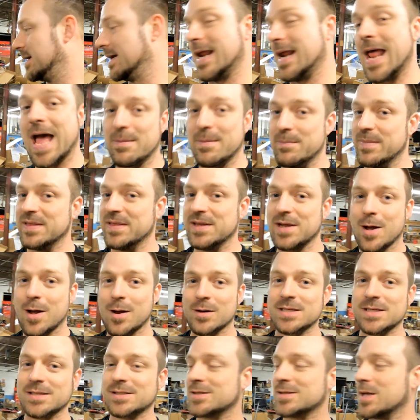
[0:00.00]
it hadn't been the
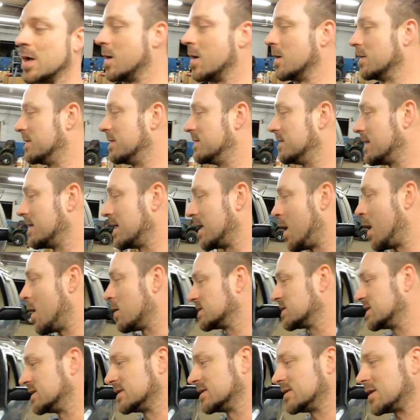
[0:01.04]
alt installed.
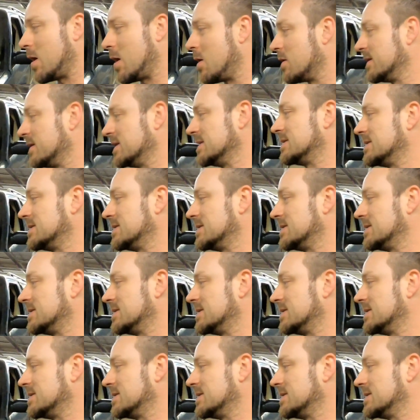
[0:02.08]
Alt's installing